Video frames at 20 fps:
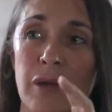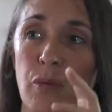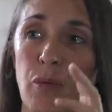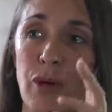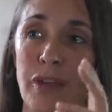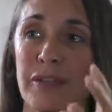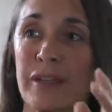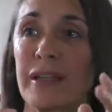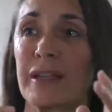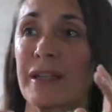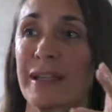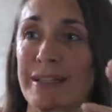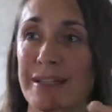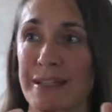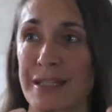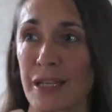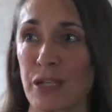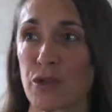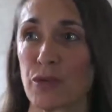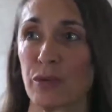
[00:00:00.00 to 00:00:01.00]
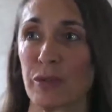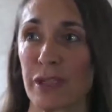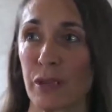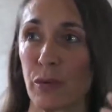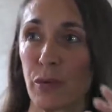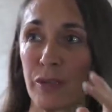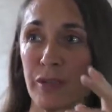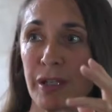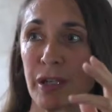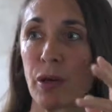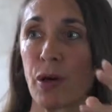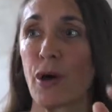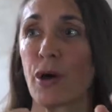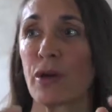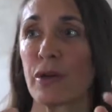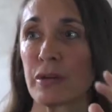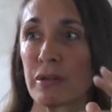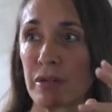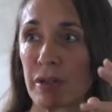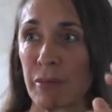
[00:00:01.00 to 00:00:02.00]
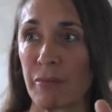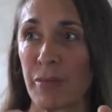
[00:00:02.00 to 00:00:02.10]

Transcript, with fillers: what they like sexually what they are